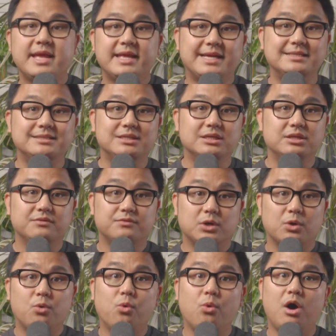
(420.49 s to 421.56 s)
can deliver
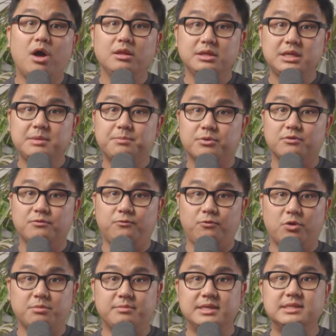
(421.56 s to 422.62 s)
quality
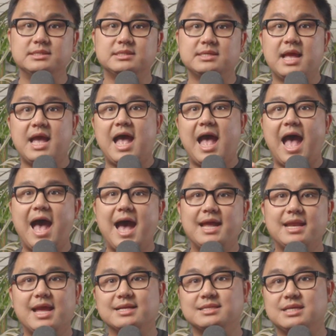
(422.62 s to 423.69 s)
performance
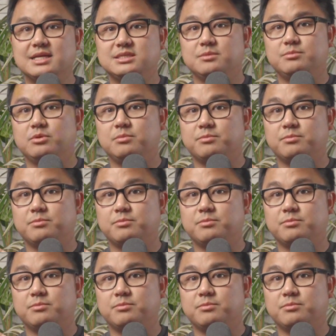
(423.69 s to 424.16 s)
at accessible